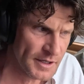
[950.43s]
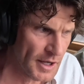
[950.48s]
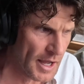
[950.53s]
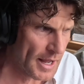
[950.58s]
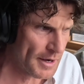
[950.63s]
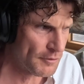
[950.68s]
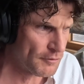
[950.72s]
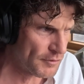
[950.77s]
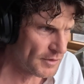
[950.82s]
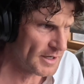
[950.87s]

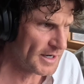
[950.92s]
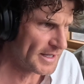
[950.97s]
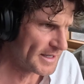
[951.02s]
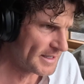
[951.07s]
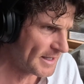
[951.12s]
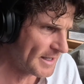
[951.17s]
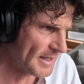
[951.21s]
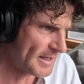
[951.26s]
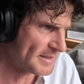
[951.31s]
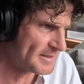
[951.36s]
and
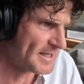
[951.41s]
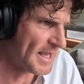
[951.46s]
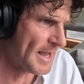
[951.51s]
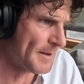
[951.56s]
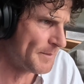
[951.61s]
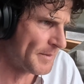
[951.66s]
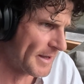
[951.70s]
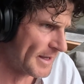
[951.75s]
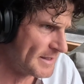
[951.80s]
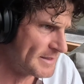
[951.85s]
really
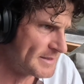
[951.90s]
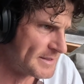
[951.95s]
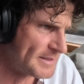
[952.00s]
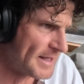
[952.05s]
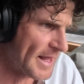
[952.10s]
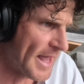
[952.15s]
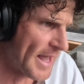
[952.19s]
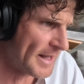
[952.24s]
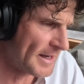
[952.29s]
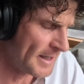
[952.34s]
tapping into
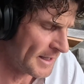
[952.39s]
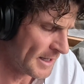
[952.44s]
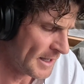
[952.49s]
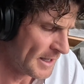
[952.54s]
that.